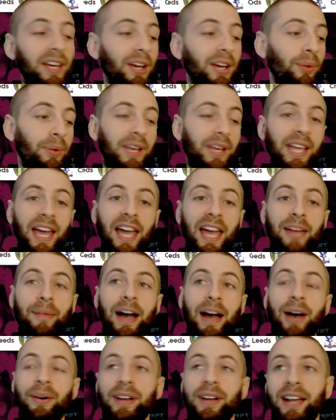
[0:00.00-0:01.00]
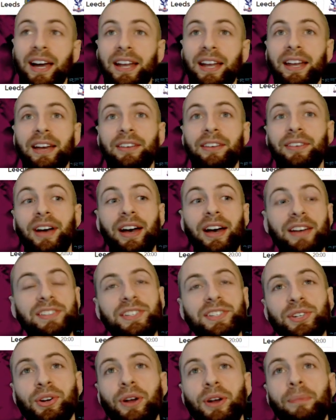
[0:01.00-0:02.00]
We came out and kind of
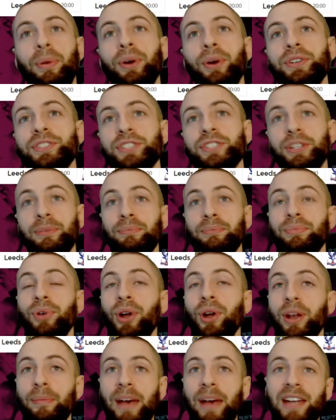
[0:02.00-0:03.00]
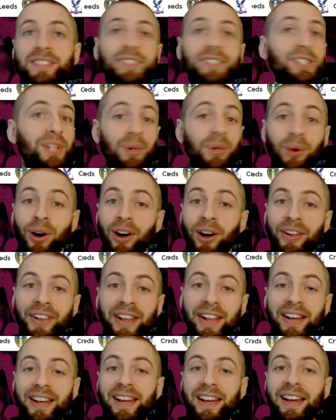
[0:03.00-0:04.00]
sucker punched them, brought it back to 2-2.
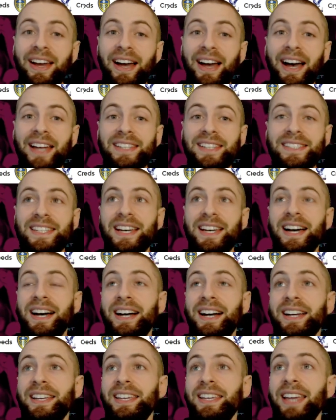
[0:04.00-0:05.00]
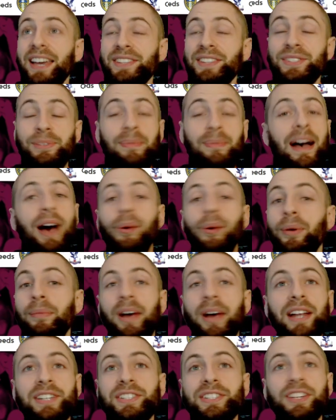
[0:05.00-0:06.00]
And somehow we
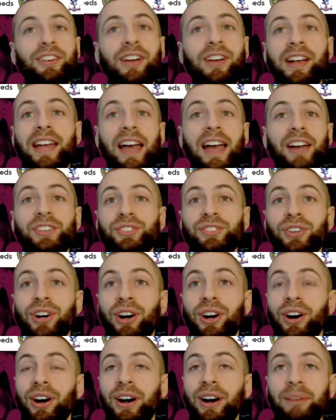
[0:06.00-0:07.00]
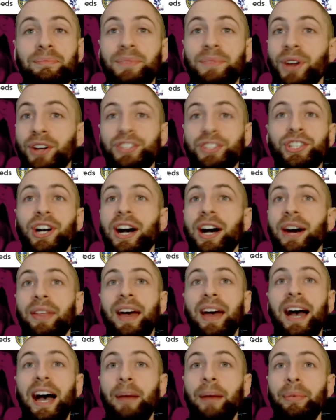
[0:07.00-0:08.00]
managed to get a draw. Not sure how
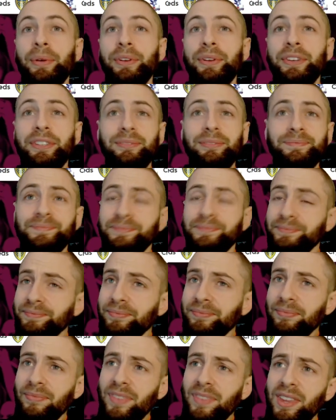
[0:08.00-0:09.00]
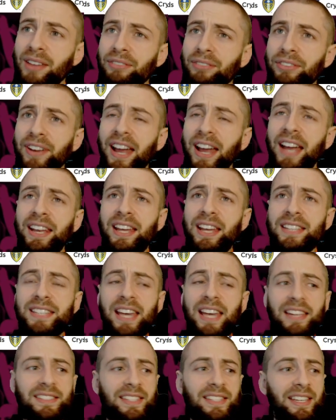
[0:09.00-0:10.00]
that happened. Fernandez
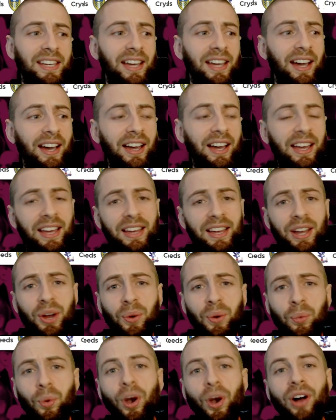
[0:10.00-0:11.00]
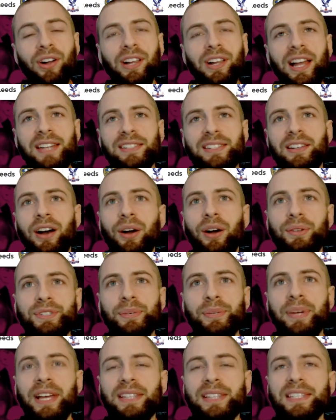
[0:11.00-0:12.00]
gets the world-class goal, so
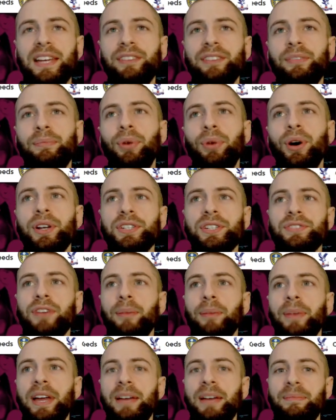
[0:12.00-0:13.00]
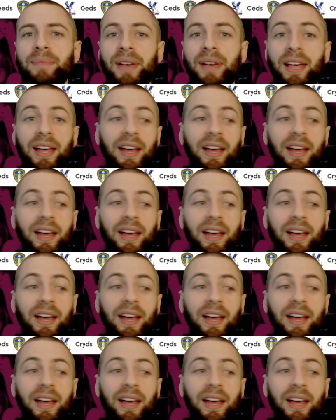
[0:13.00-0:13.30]
we get 7 points from him.